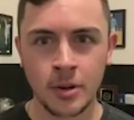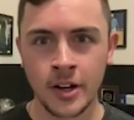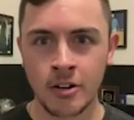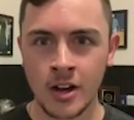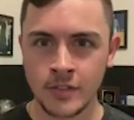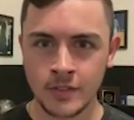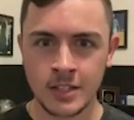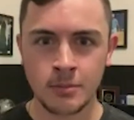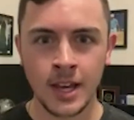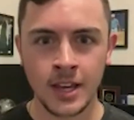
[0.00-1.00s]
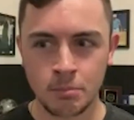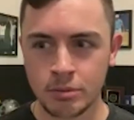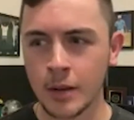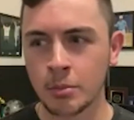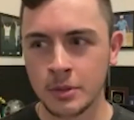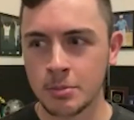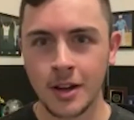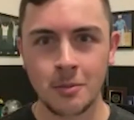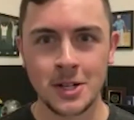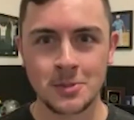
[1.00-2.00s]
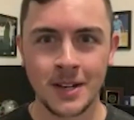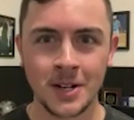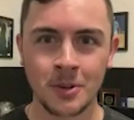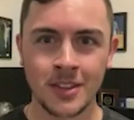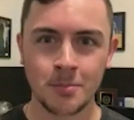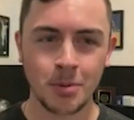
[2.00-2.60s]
putter off of eBay and probably putt much better with it.